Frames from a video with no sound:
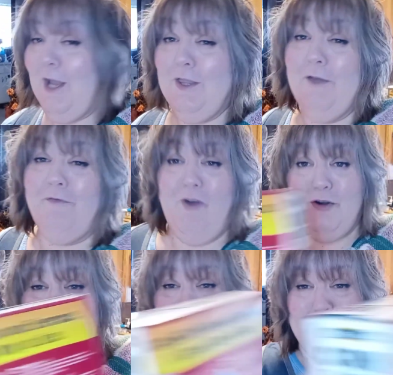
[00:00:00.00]
the
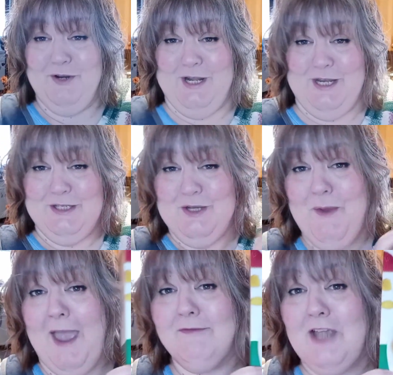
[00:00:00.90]
first ingredient you
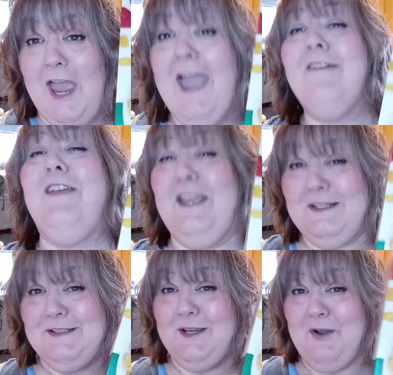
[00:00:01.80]
have to have
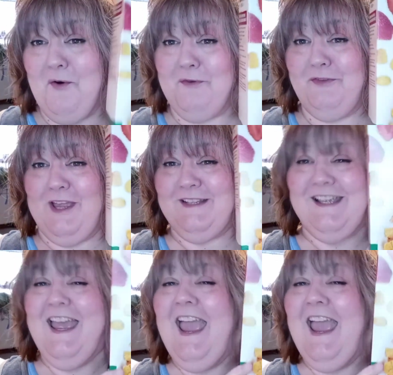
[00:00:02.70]
is cornflakes.